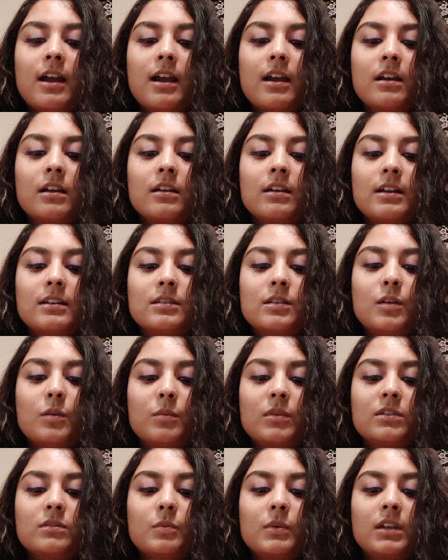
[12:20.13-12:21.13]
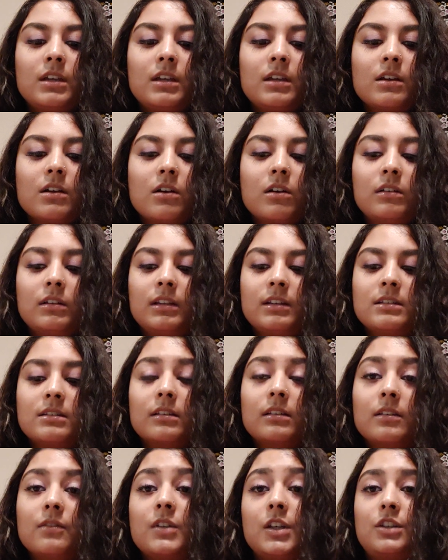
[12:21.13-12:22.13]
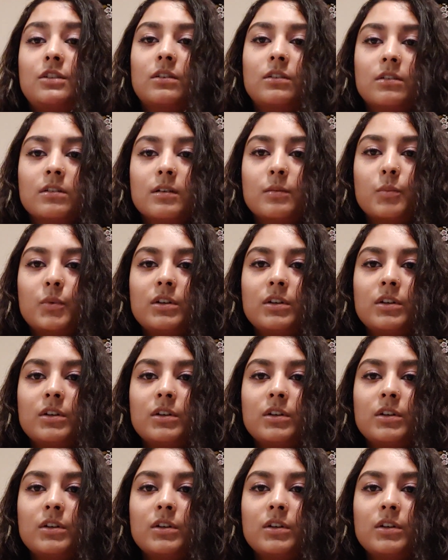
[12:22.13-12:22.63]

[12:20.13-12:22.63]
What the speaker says: As humans, we all need to lift each other up.